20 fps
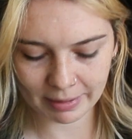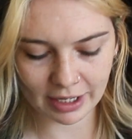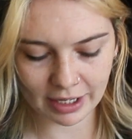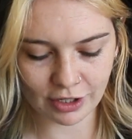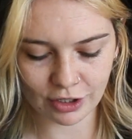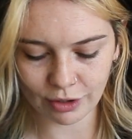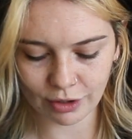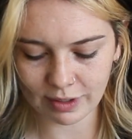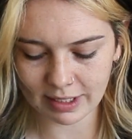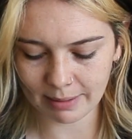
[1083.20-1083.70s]
going
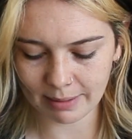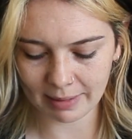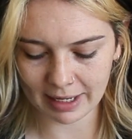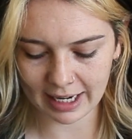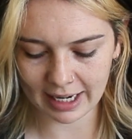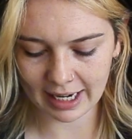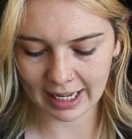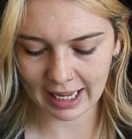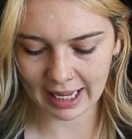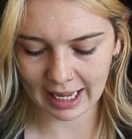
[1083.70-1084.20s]
to do is I'm going
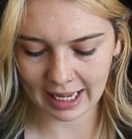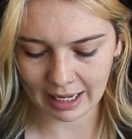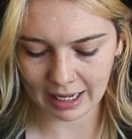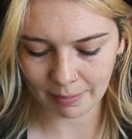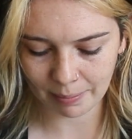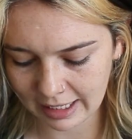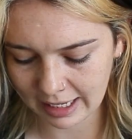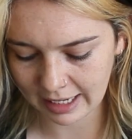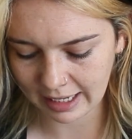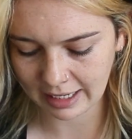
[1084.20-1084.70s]
to
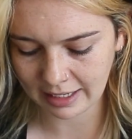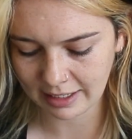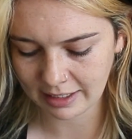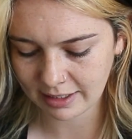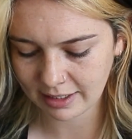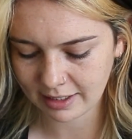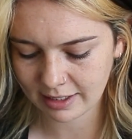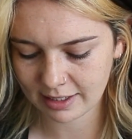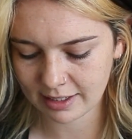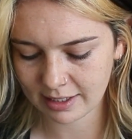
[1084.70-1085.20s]
keep
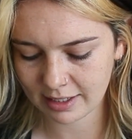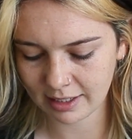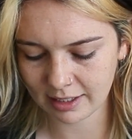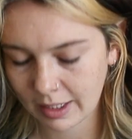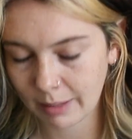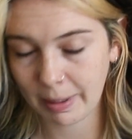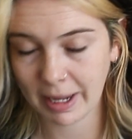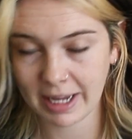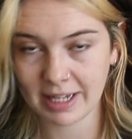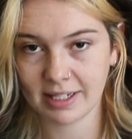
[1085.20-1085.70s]
the
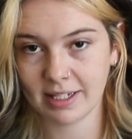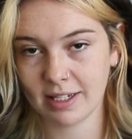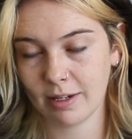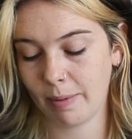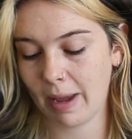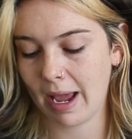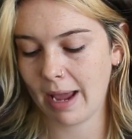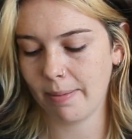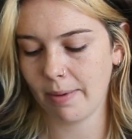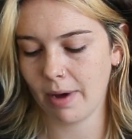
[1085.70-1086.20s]
pieces of
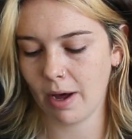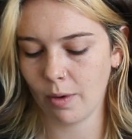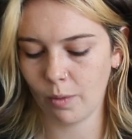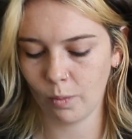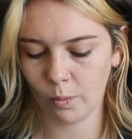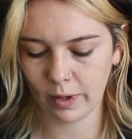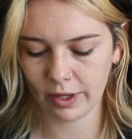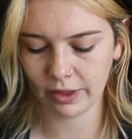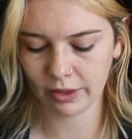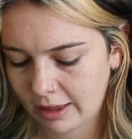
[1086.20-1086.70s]

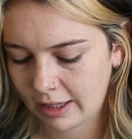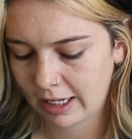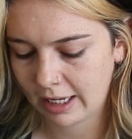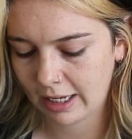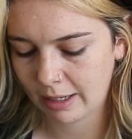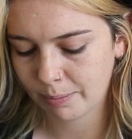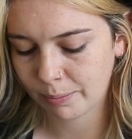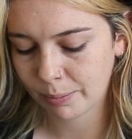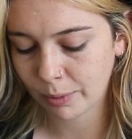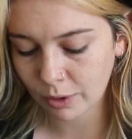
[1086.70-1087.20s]
paper with
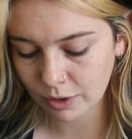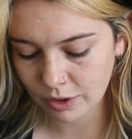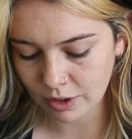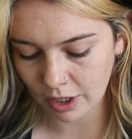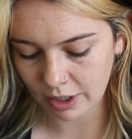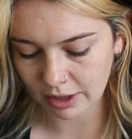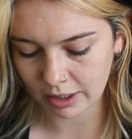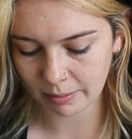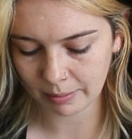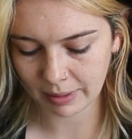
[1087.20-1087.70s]
the books
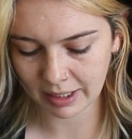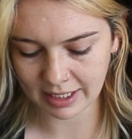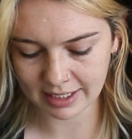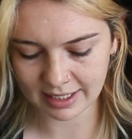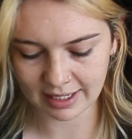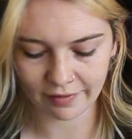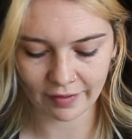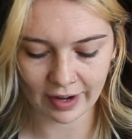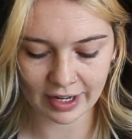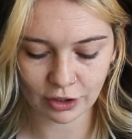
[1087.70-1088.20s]
on them,
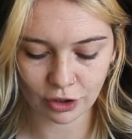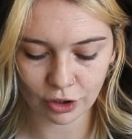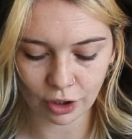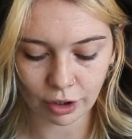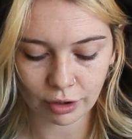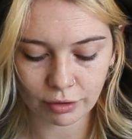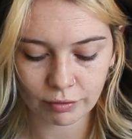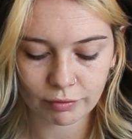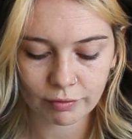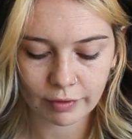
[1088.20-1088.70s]
because if I
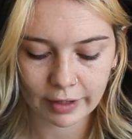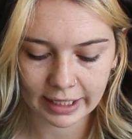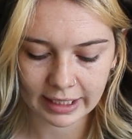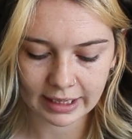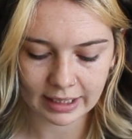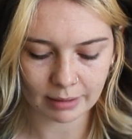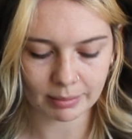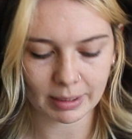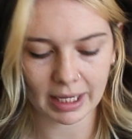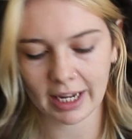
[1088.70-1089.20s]
don't
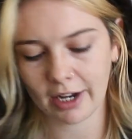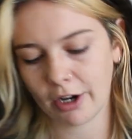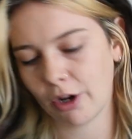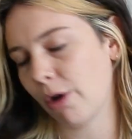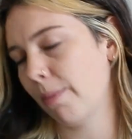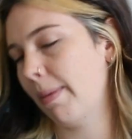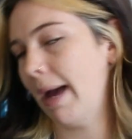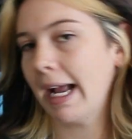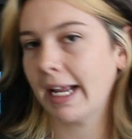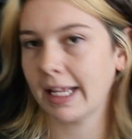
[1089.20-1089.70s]
read them, they're going to
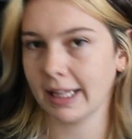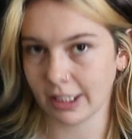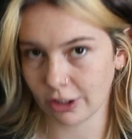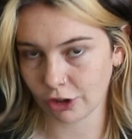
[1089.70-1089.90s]
go back in the